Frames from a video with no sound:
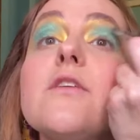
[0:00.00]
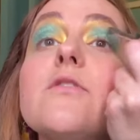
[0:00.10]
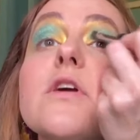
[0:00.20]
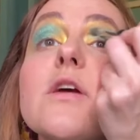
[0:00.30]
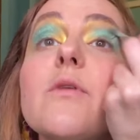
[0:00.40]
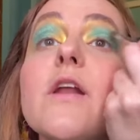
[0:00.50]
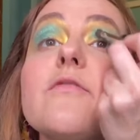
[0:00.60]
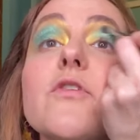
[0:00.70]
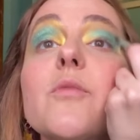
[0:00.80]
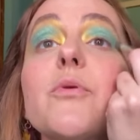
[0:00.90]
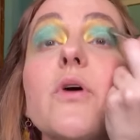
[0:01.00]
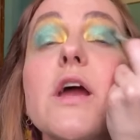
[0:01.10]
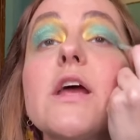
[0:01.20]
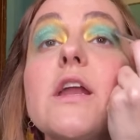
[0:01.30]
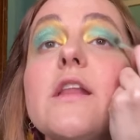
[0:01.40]
you can get ready for a
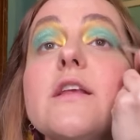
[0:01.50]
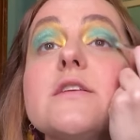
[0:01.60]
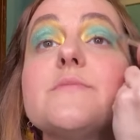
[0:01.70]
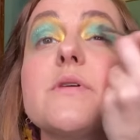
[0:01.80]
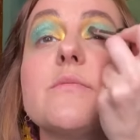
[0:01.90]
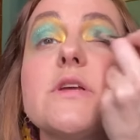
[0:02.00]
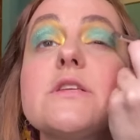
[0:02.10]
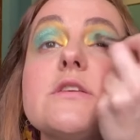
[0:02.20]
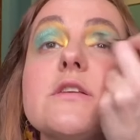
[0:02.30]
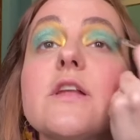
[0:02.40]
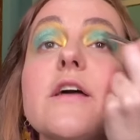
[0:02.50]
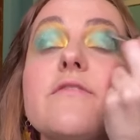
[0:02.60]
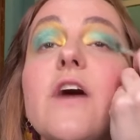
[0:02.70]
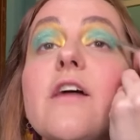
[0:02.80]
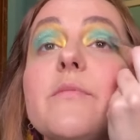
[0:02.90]
parade in these pigments in
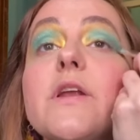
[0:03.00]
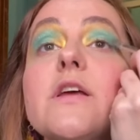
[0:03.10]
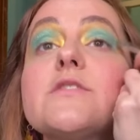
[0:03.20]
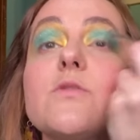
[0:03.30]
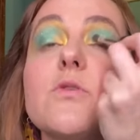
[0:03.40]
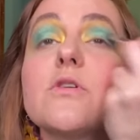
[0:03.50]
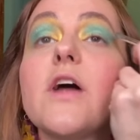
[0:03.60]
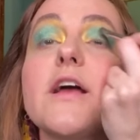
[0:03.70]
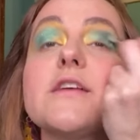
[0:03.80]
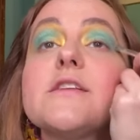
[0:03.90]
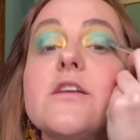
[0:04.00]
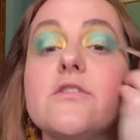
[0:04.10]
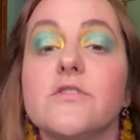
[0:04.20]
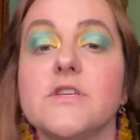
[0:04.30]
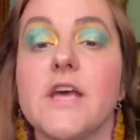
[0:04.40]
like 5 minutes, or like I said,
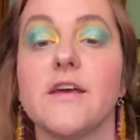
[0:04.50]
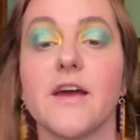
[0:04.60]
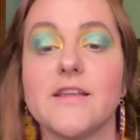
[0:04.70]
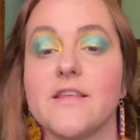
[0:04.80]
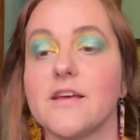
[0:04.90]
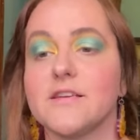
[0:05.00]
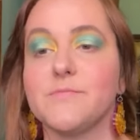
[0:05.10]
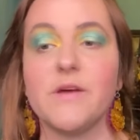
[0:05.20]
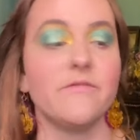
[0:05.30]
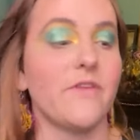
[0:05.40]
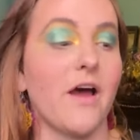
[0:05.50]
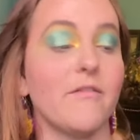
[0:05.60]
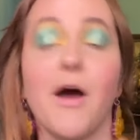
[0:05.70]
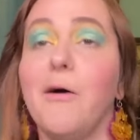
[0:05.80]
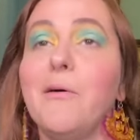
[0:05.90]
you can take, I think I spent
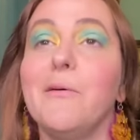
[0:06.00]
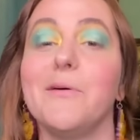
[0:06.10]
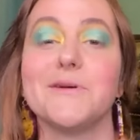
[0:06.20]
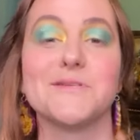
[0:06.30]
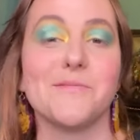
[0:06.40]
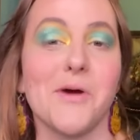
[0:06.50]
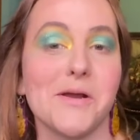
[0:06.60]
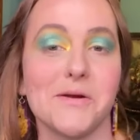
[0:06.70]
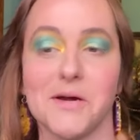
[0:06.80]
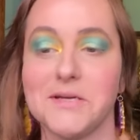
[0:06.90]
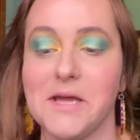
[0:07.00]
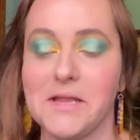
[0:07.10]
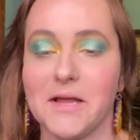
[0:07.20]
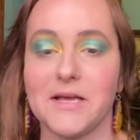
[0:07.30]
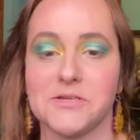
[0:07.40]
5 hours on Mardi Gras
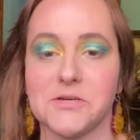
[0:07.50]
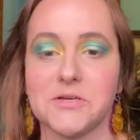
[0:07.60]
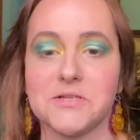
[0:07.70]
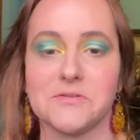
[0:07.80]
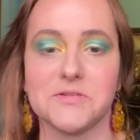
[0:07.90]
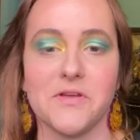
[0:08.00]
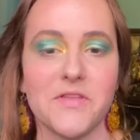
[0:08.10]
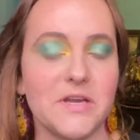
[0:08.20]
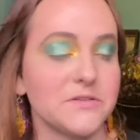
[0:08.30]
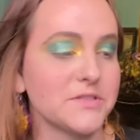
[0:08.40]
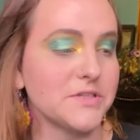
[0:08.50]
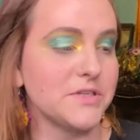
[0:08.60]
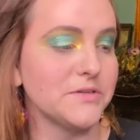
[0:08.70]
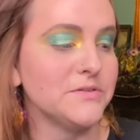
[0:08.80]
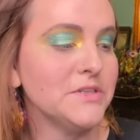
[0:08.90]
Day last year because there was nothing else to
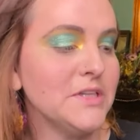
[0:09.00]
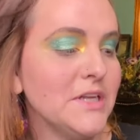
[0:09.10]
do.